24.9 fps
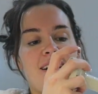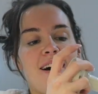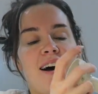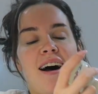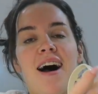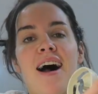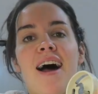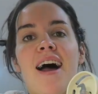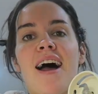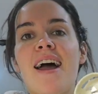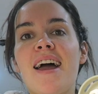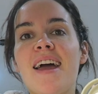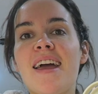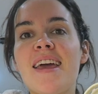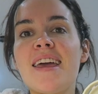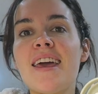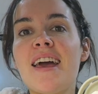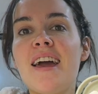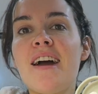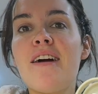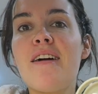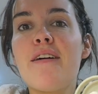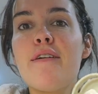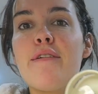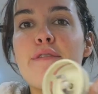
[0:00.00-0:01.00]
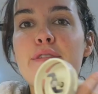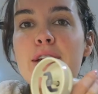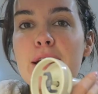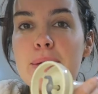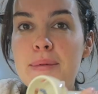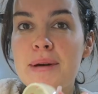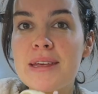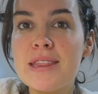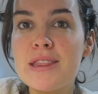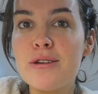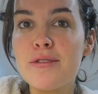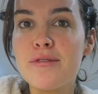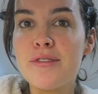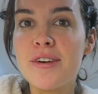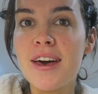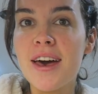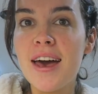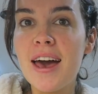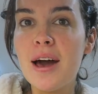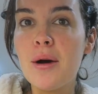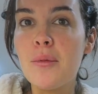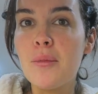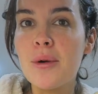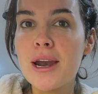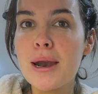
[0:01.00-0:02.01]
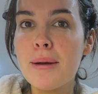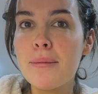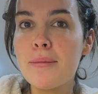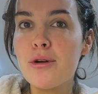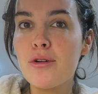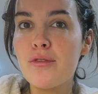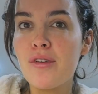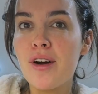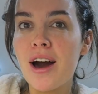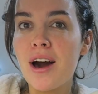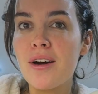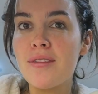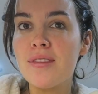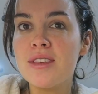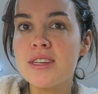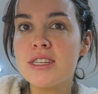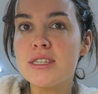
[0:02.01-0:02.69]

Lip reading: I flipping love it, and when I move out,